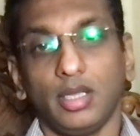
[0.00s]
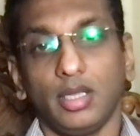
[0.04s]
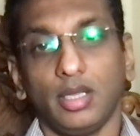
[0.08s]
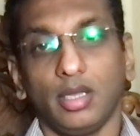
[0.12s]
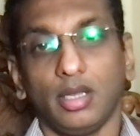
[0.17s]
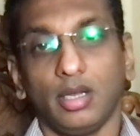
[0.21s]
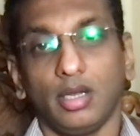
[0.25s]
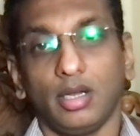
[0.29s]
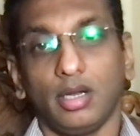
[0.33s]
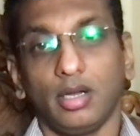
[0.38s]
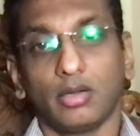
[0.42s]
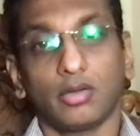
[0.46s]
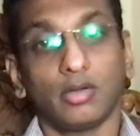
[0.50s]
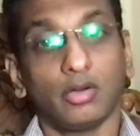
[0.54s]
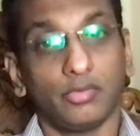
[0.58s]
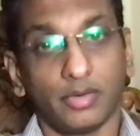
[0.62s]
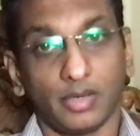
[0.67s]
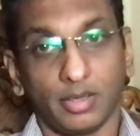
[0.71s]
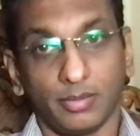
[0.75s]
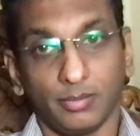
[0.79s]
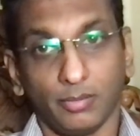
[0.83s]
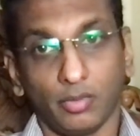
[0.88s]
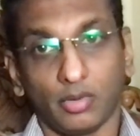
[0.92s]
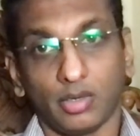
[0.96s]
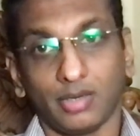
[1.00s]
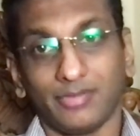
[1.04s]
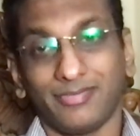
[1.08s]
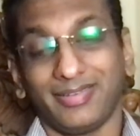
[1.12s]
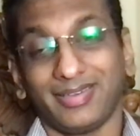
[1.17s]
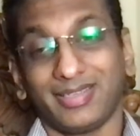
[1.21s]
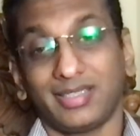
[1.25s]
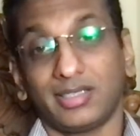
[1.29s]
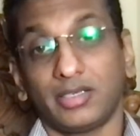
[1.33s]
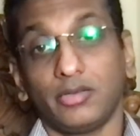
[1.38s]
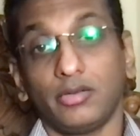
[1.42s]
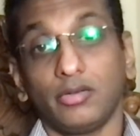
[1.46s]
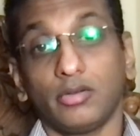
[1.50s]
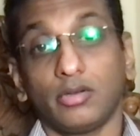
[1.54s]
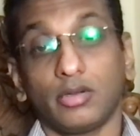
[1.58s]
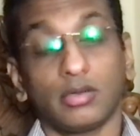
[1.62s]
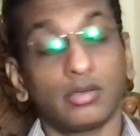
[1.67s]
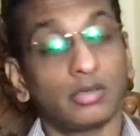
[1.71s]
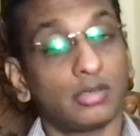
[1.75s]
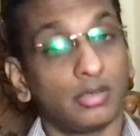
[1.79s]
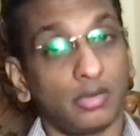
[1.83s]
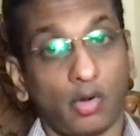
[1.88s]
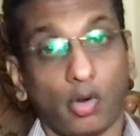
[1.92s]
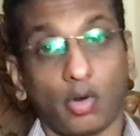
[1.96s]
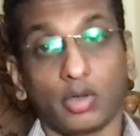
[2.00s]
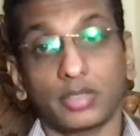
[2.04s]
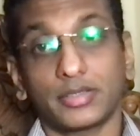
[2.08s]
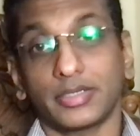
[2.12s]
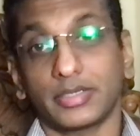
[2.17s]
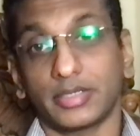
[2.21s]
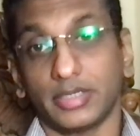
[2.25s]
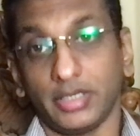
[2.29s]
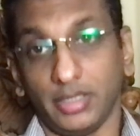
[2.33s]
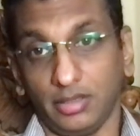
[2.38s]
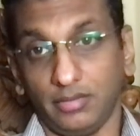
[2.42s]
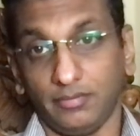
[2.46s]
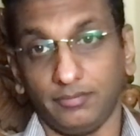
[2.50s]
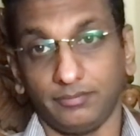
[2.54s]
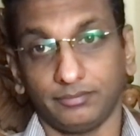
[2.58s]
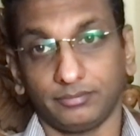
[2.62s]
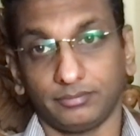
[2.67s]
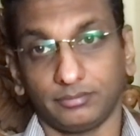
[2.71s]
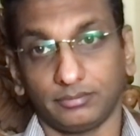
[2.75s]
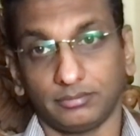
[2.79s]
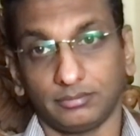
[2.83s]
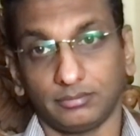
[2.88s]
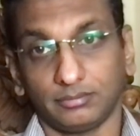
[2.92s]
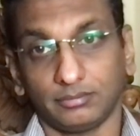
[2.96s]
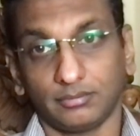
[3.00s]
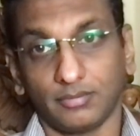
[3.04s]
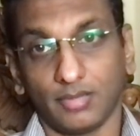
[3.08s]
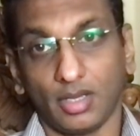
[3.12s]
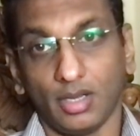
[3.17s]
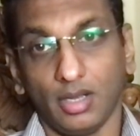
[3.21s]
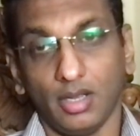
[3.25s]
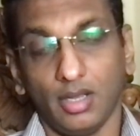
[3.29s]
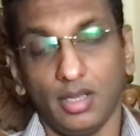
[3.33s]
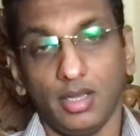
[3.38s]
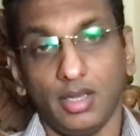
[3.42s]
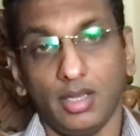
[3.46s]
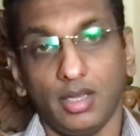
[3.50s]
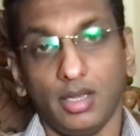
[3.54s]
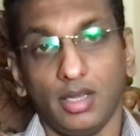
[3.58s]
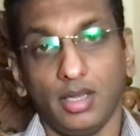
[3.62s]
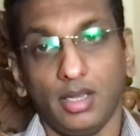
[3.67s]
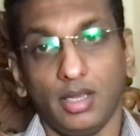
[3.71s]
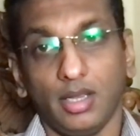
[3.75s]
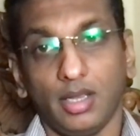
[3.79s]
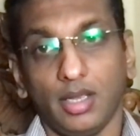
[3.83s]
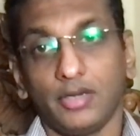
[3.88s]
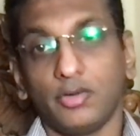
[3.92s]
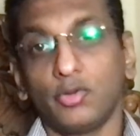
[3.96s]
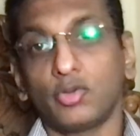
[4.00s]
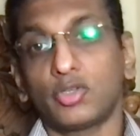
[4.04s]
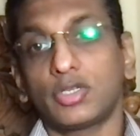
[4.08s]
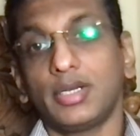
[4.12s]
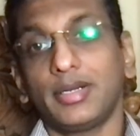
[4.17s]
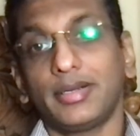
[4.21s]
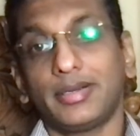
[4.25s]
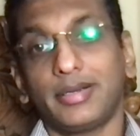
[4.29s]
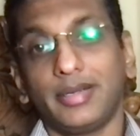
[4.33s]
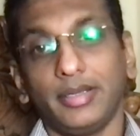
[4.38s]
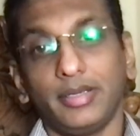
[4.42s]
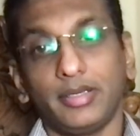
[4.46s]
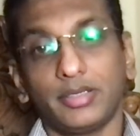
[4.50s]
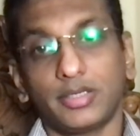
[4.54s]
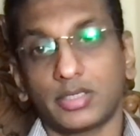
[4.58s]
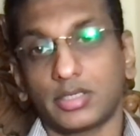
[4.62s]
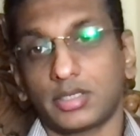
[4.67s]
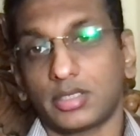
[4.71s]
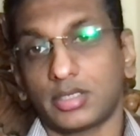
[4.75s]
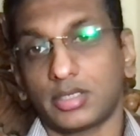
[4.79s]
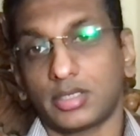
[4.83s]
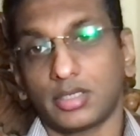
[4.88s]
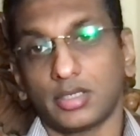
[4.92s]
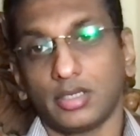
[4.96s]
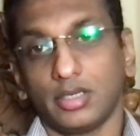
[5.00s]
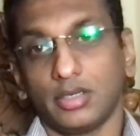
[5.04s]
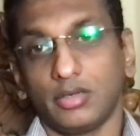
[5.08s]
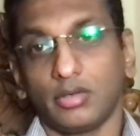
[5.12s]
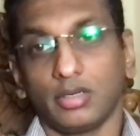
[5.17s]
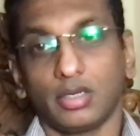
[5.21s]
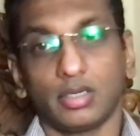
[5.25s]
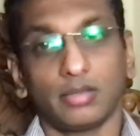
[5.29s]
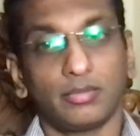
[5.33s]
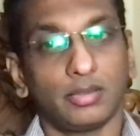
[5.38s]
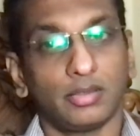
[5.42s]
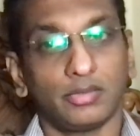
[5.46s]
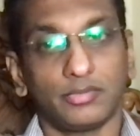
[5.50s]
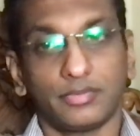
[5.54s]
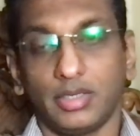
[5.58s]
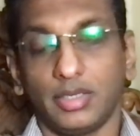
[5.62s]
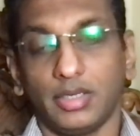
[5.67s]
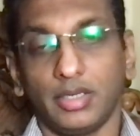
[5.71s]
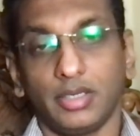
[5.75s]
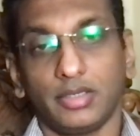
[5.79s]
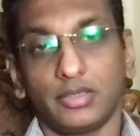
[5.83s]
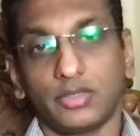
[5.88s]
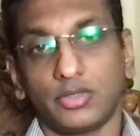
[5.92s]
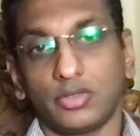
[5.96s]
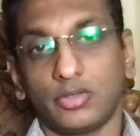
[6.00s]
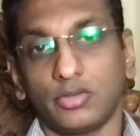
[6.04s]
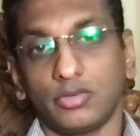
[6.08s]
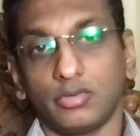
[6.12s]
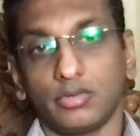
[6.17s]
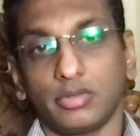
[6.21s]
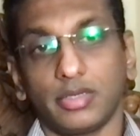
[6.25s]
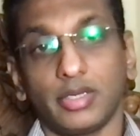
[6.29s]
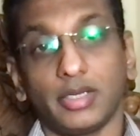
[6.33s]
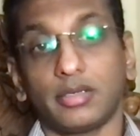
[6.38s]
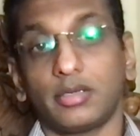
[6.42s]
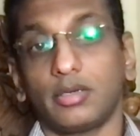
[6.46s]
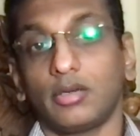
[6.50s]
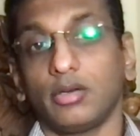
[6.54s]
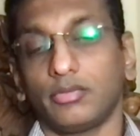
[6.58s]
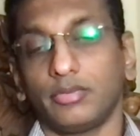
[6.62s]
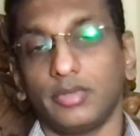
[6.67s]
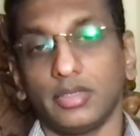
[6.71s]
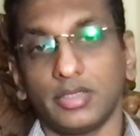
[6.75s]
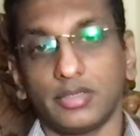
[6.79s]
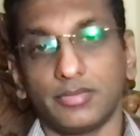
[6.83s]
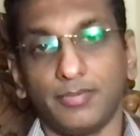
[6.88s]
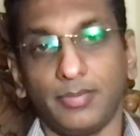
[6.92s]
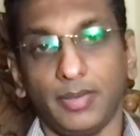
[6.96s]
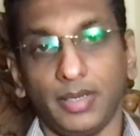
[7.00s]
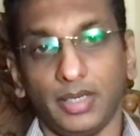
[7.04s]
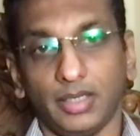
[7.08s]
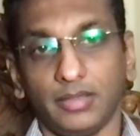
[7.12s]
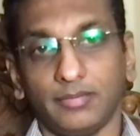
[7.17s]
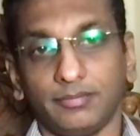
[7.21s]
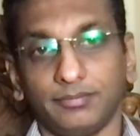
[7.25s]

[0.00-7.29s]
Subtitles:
go for a more effective colchicine. And usually it takes a couple of days to get rid of this pain.